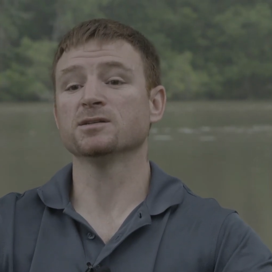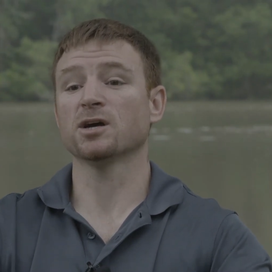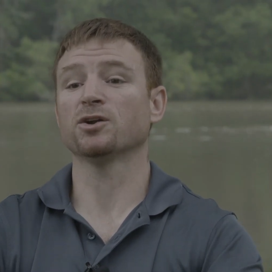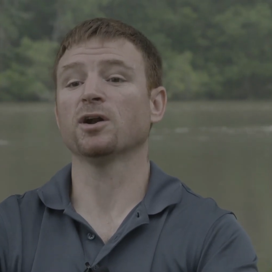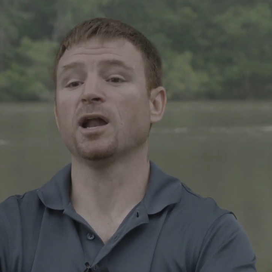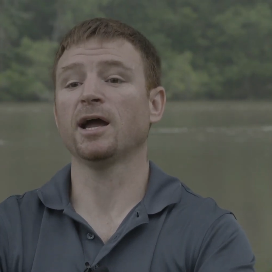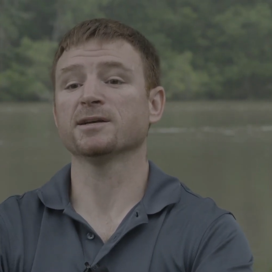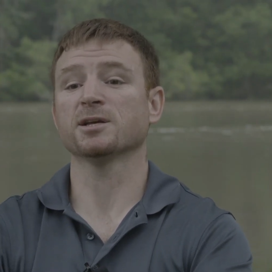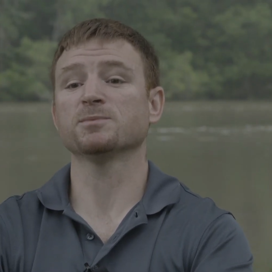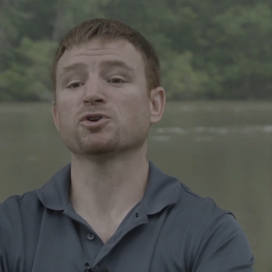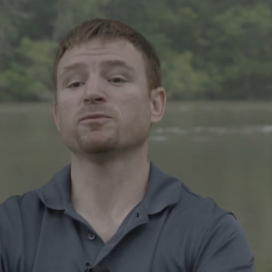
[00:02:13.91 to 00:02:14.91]
underlying
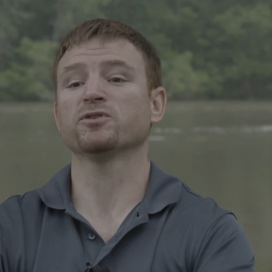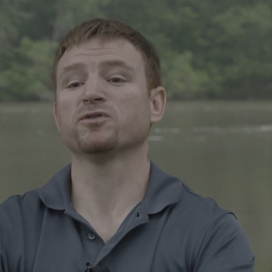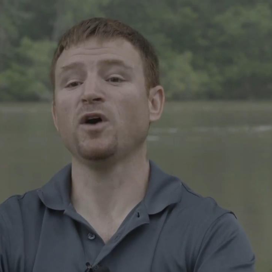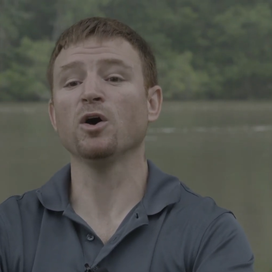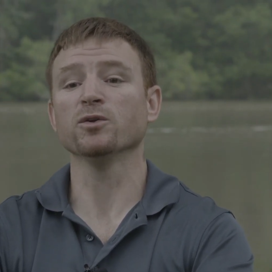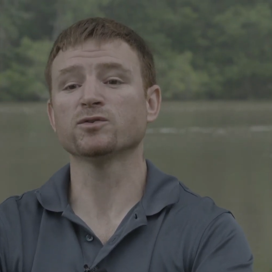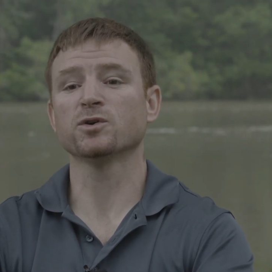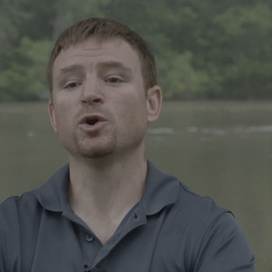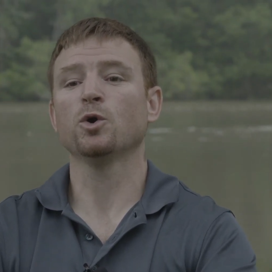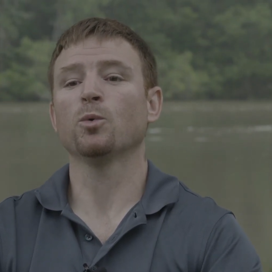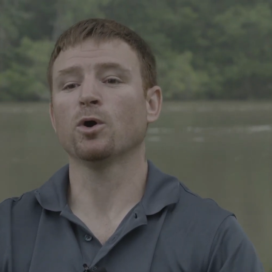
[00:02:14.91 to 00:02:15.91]
subsurface faults
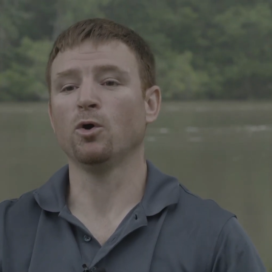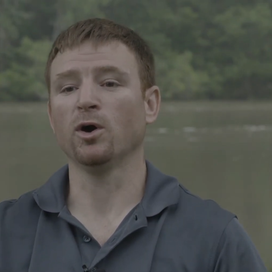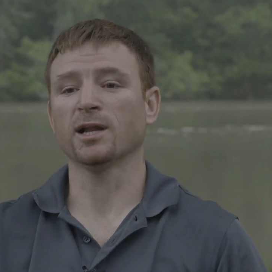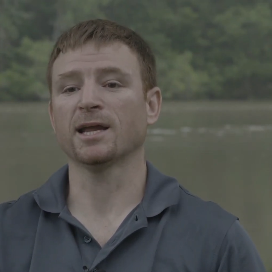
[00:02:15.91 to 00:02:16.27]
where oil